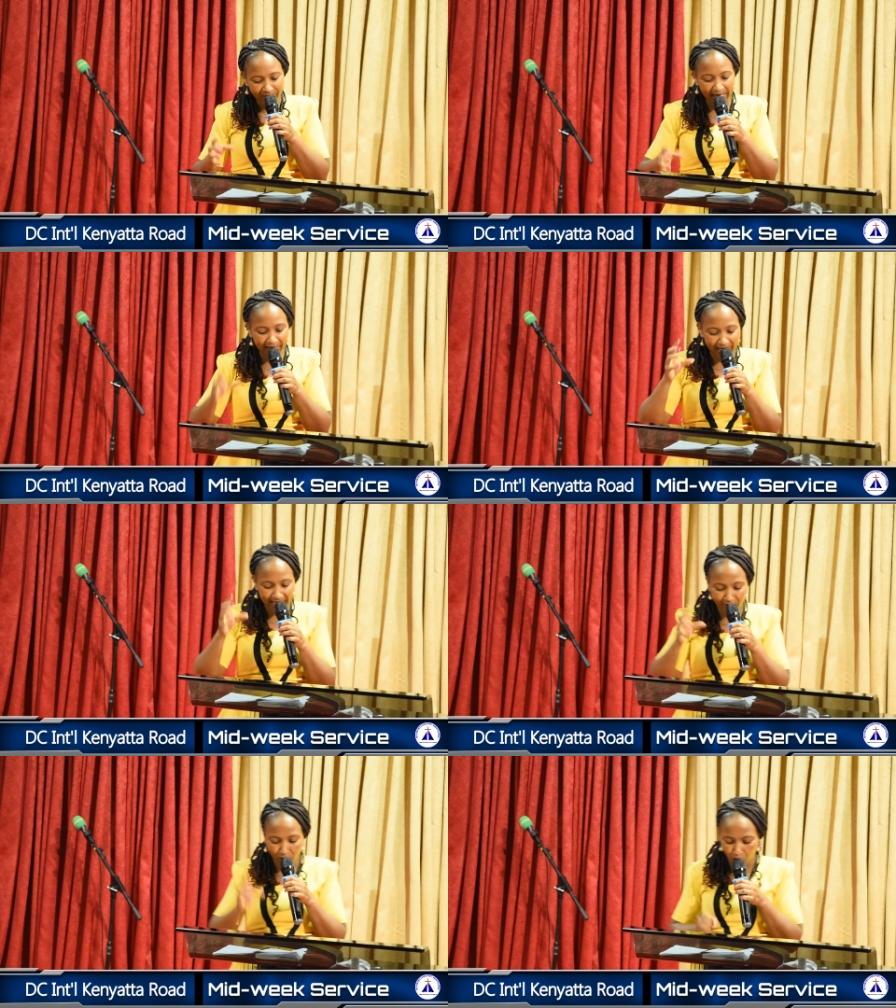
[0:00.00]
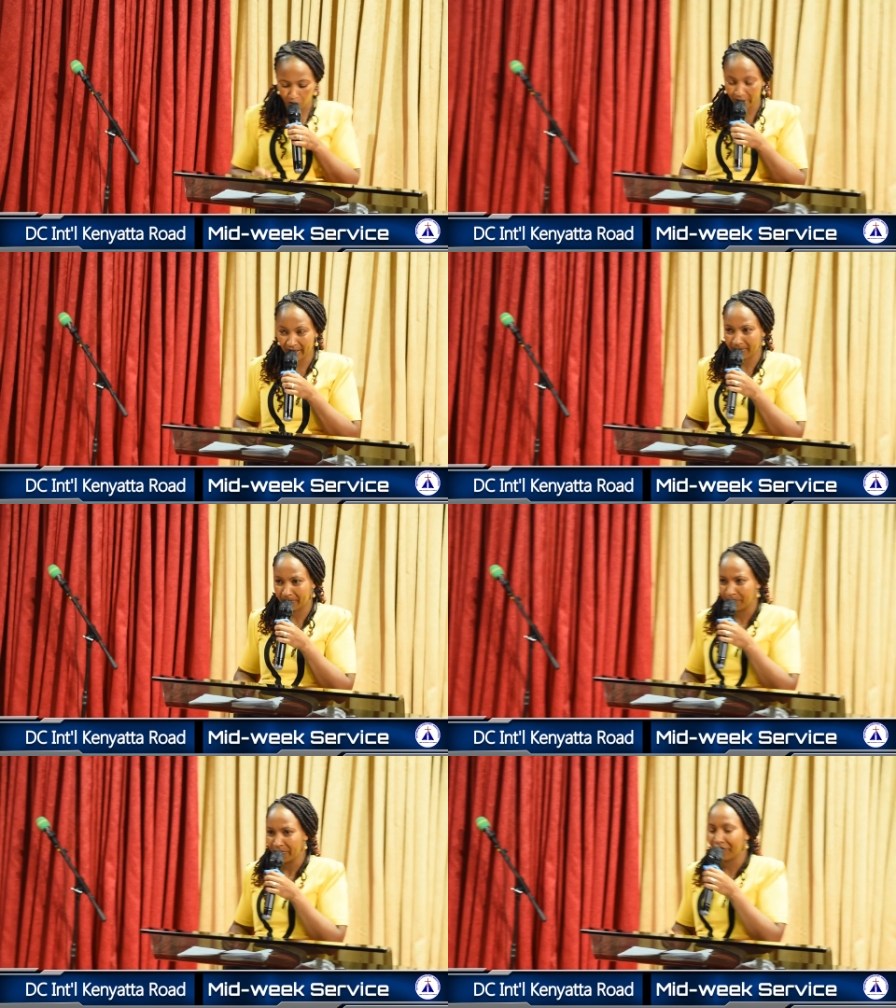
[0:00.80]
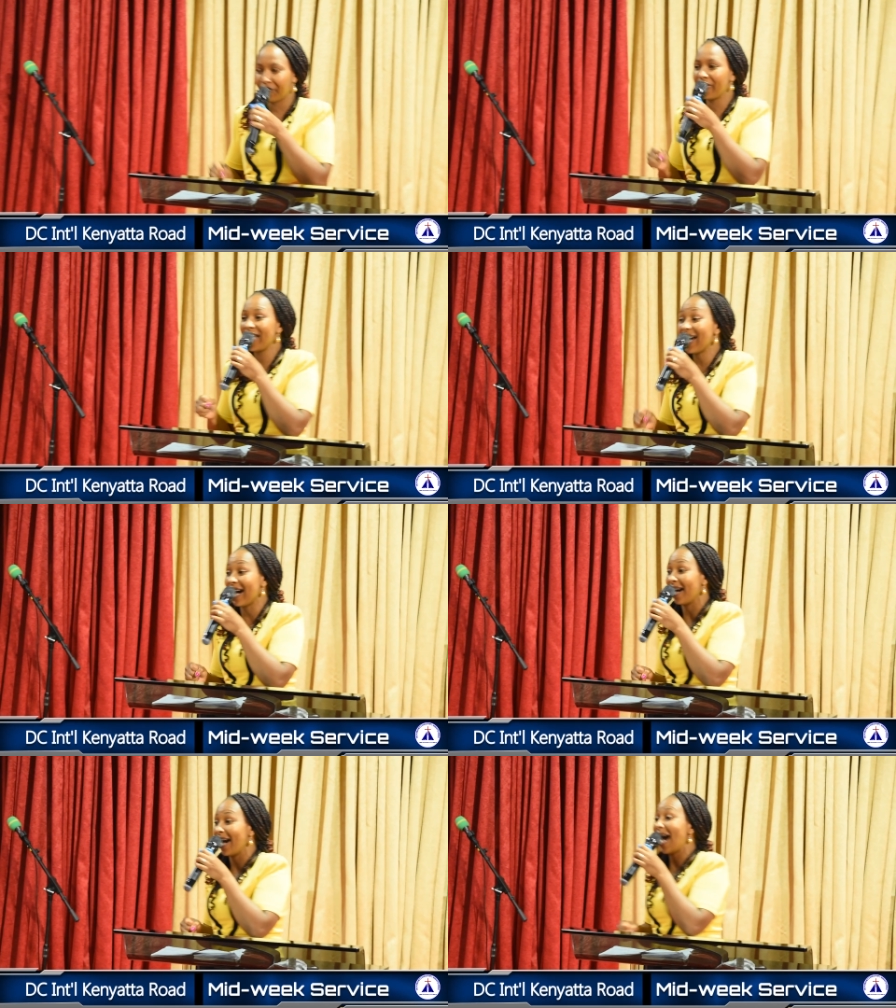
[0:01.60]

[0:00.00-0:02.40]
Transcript: and let God. Fear,